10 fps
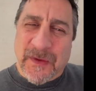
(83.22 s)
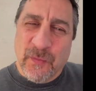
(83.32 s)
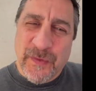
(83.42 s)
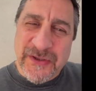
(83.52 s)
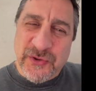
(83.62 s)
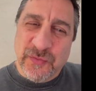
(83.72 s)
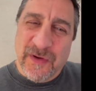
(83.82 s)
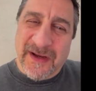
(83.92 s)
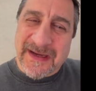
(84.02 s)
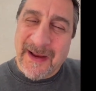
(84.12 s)
We
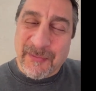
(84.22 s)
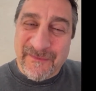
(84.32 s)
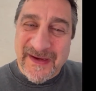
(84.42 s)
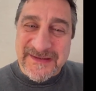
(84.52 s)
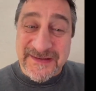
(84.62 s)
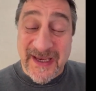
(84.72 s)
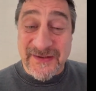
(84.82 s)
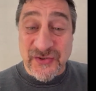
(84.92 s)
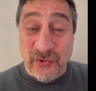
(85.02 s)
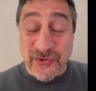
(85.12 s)
do a couple of
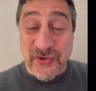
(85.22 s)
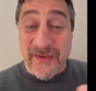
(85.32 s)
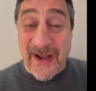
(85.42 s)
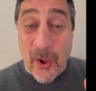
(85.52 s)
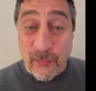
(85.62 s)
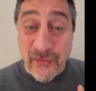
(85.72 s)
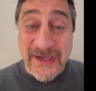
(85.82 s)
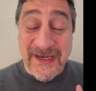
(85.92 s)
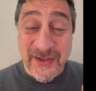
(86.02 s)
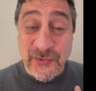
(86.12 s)
exercises also that help
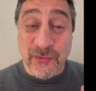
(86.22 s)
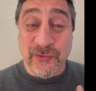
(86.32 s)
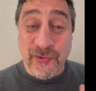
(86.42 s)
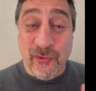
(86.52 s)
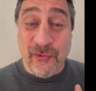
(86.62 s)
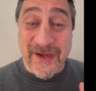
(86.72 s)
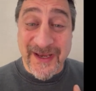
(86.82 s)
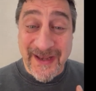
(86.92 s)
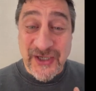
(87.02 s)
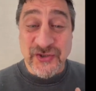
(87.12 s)
rekindle your
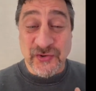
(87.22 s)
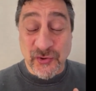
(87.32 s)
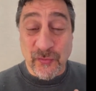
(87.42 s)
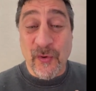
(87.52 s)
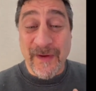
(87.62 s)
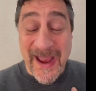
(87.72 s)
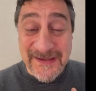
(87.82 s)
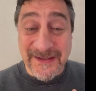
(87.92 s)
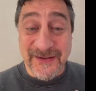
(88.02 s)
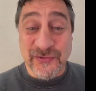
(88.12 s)
connection to your own acting,